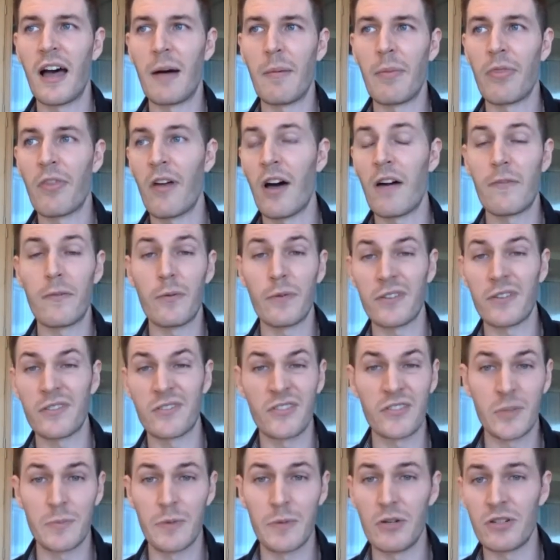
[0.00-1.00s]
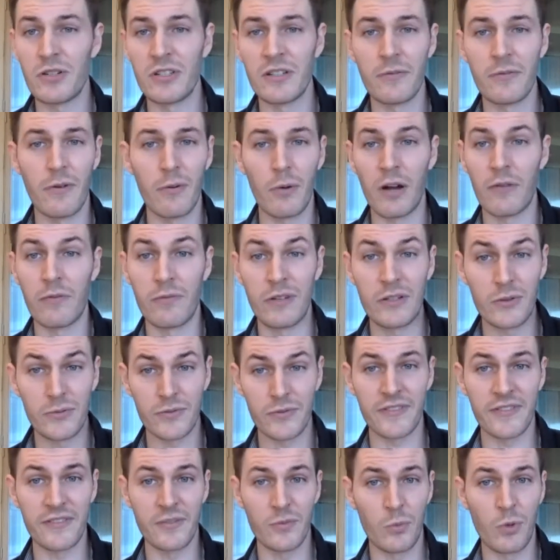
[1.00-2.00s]
thoughtful with our distribution of
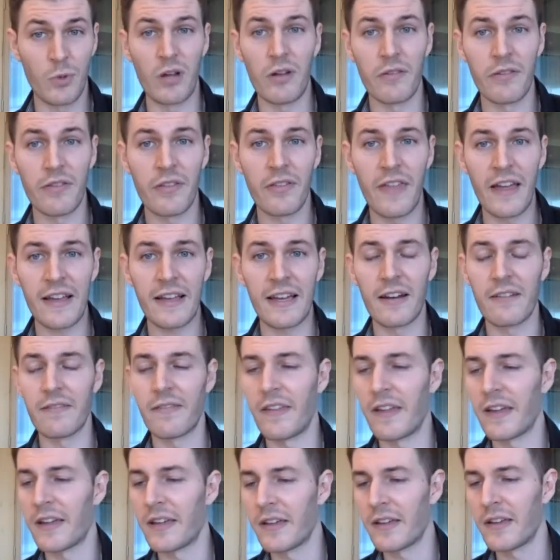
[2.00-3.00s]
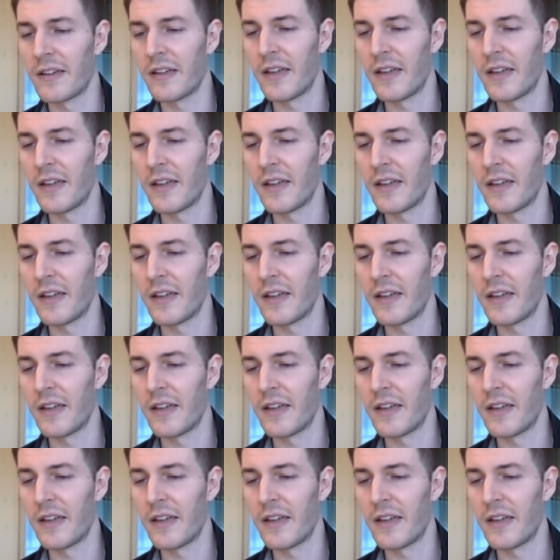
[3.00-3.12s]
resources and wealth, that kind of thing.